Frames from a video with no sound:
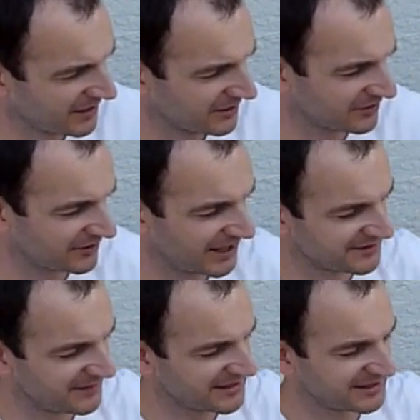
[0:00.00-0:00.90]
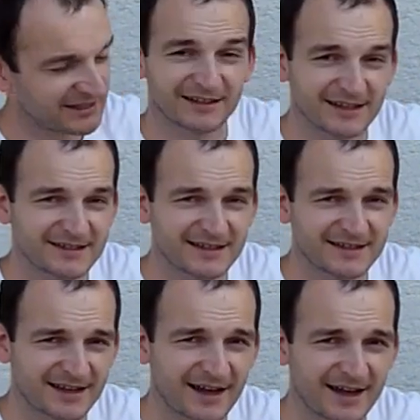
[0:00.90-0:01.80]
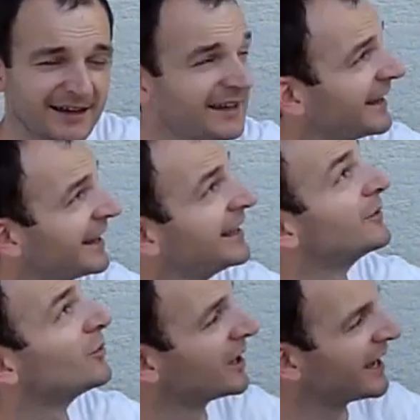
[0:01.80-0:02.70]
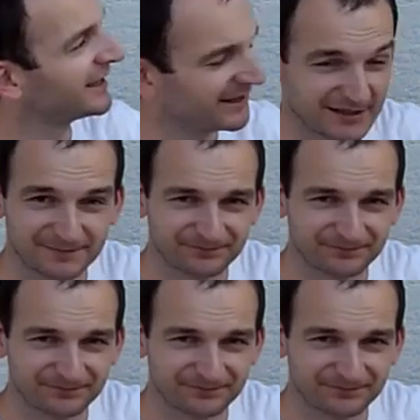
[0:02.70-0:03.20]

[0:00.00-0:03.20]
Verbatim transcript: So that's basically this design and what I did.